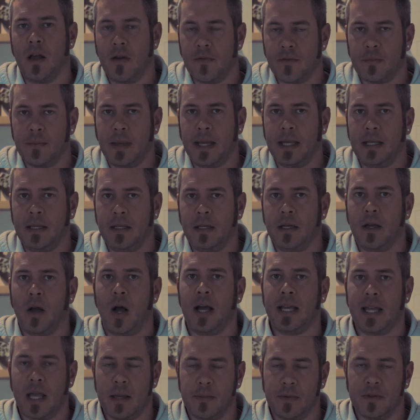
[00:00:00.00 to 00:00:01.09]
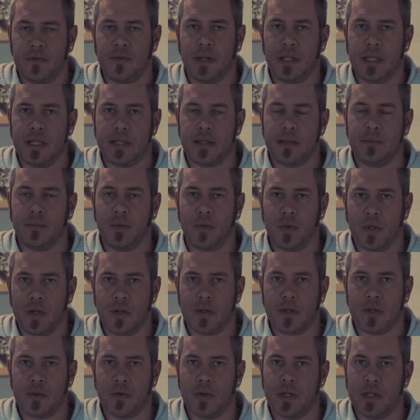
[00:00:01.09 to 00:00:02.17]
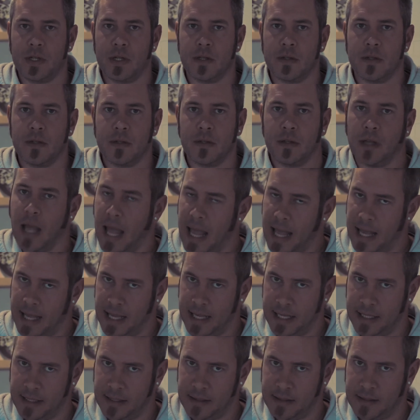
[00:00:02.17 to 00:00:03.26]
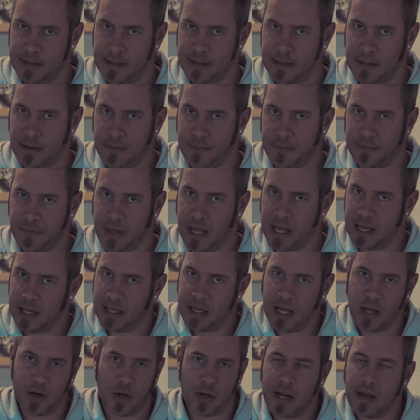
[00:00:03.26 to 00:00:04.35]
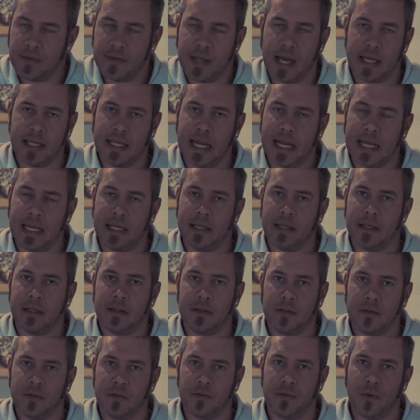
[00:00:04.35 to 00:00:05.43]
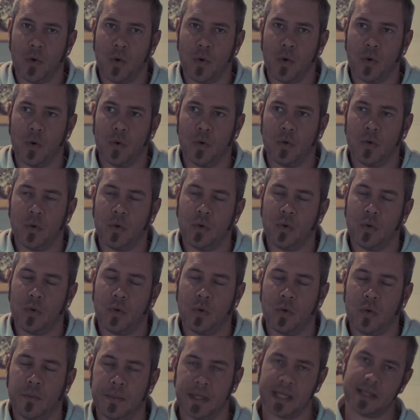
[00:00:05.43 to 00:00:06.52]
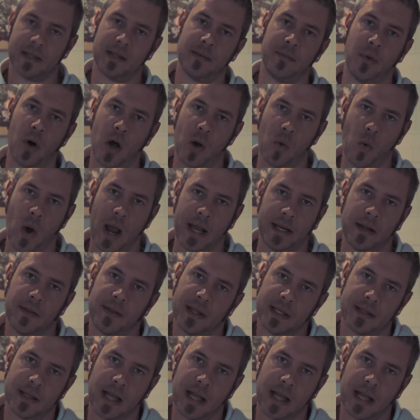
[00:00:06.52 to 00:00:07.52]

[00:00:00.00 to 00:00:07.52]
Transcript: for me, I keep it fairly simple, use syringes, and I don't have that need for mixing by weight at this